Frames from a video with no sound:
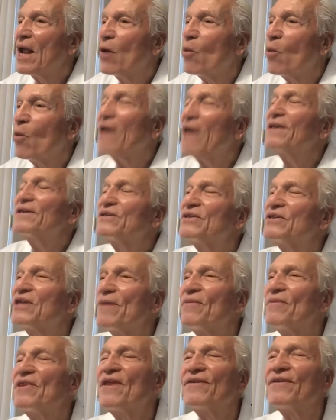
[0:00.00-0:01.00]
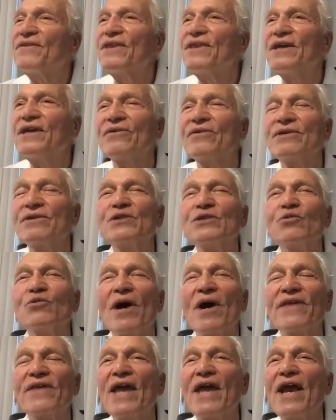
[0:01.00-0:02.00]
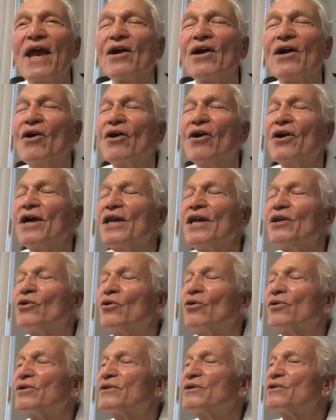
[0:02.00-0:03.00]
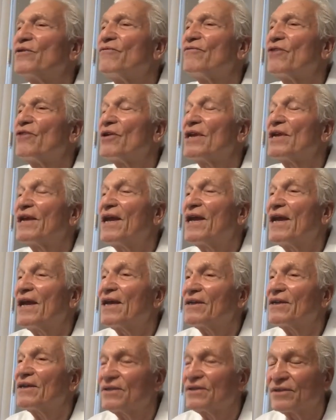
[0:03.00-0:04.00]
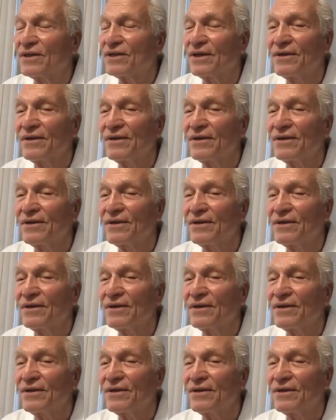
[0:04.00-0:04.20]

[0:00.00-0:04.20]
What are some of the theories why they occur and cause ovarian cancer?